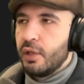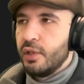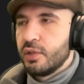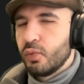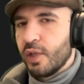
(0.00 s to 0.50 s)

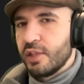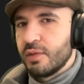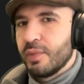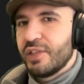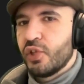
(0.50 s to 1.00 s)
This
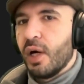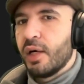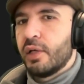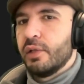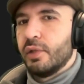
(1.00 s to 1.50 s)
one's much
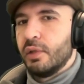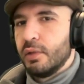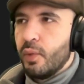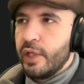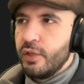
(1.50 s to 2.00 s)
harder.
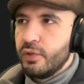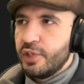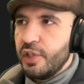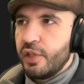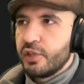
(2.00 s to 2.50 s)
When you
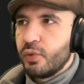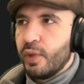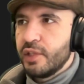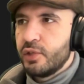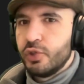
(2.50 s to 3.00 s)
see this
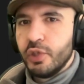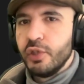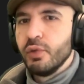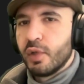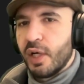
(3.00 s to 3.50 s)
question,
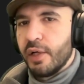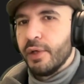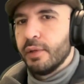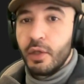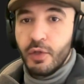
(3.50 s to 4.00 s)
you
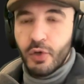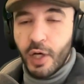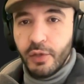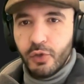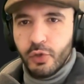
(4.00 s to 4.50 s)
run. You
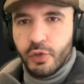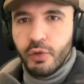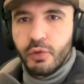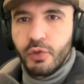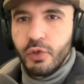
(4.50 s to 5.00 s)
run to
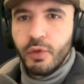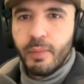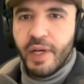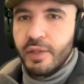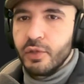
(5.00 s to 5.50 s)

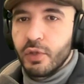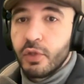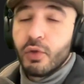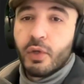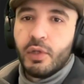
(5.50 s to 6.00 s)
YouTube and you
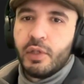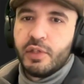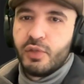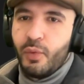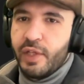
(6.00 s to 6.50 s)
Google
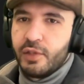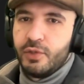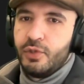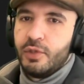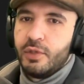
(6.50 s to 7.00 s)
this
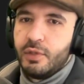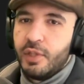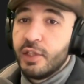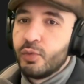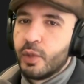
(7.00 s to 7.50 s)
question.
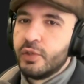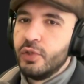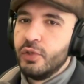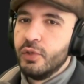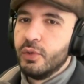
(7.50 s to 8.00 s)
That's what
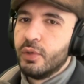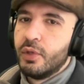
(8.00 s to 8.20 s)
you do.